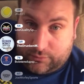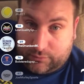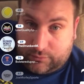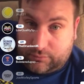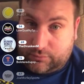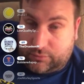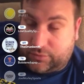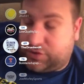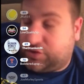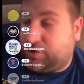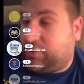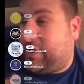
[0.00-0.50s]

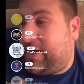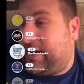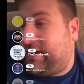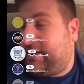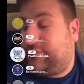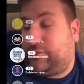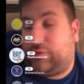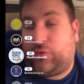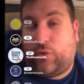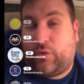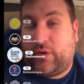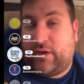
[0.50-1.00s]
So I
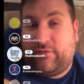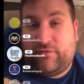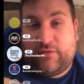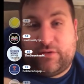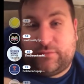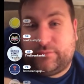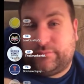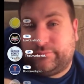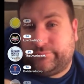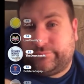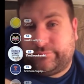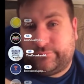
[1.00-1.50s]
don't even
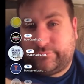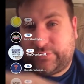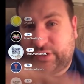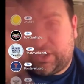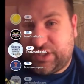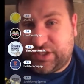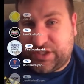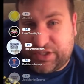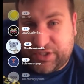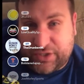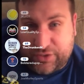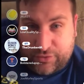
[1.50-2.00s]

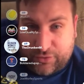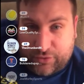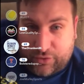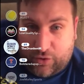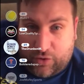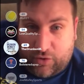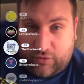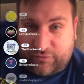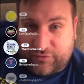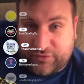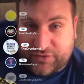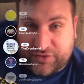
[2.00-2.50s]
consider
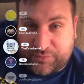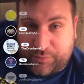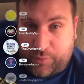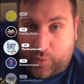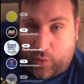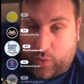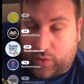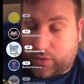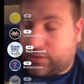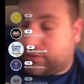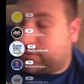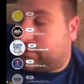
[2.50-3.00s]
golf a
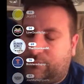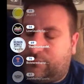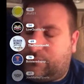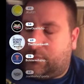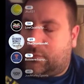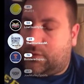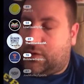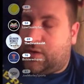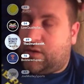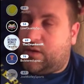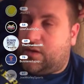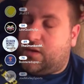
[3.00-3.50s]
sport.
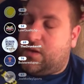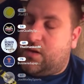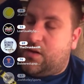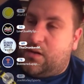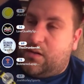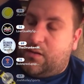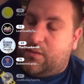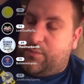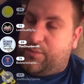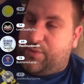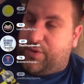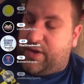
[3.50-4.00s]

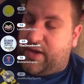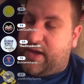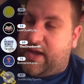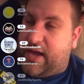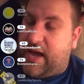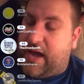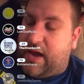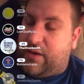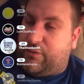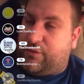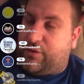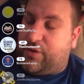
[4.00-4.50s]
But yeah,
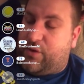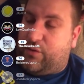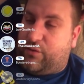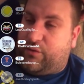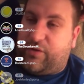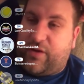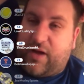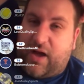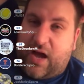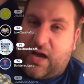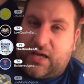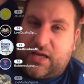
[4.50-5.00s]
I would go with
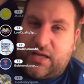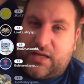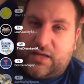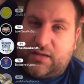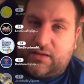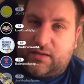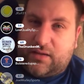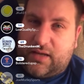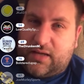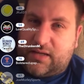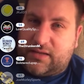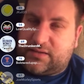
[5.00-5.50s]
hockey
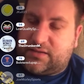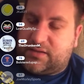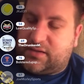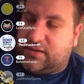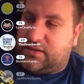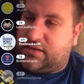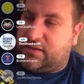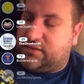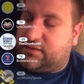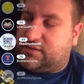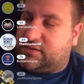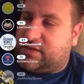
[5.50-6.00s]
as
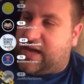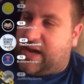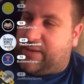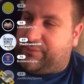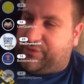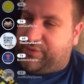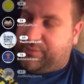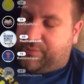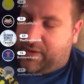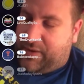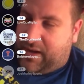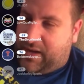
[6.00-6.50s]
a
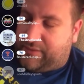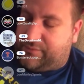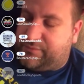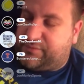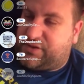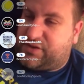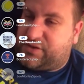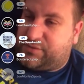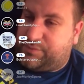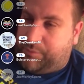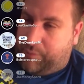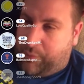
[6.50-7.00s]
top-to-bottom
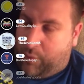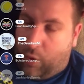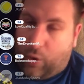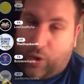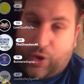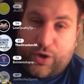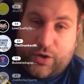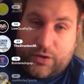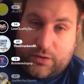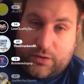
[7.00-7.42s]
sport.